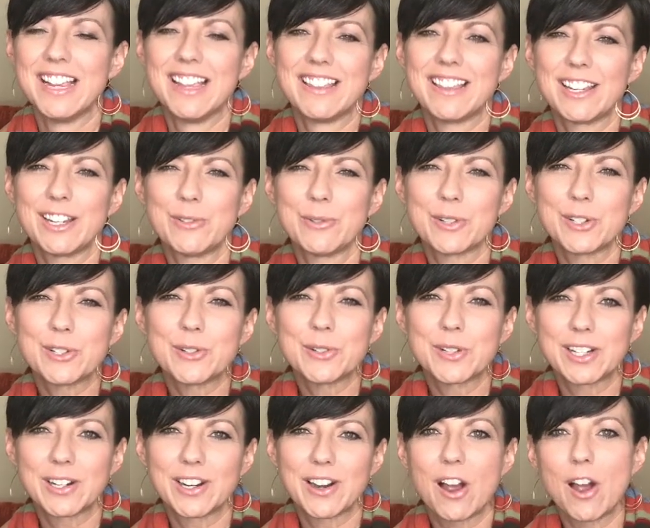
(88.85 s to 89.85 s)
that you were
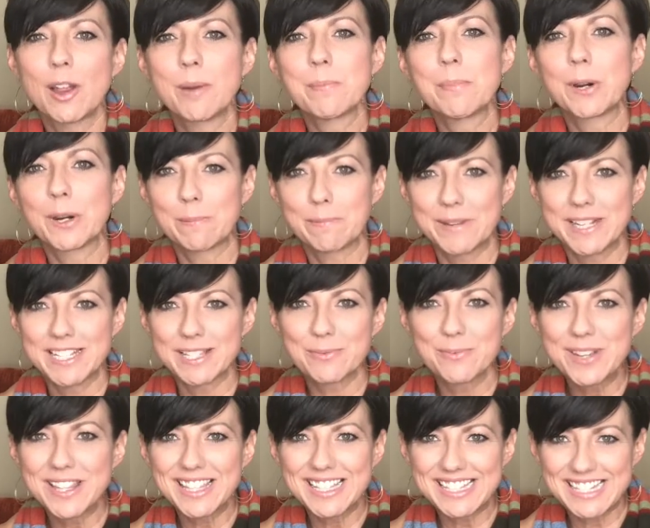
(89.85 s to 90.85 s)
doing on purpose
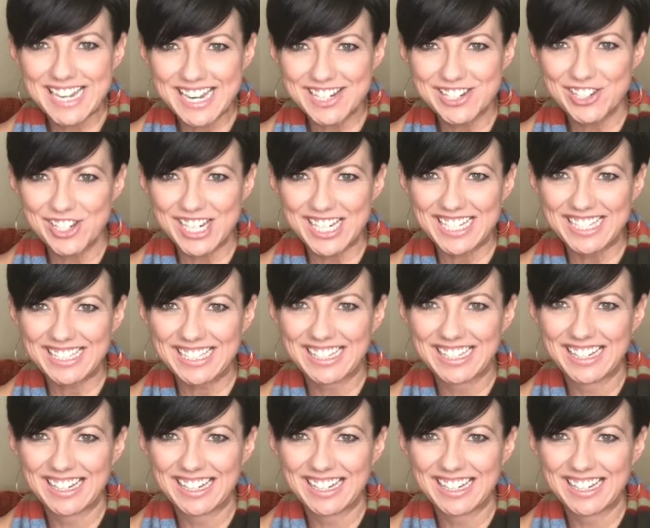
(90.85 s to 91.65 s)
with intention?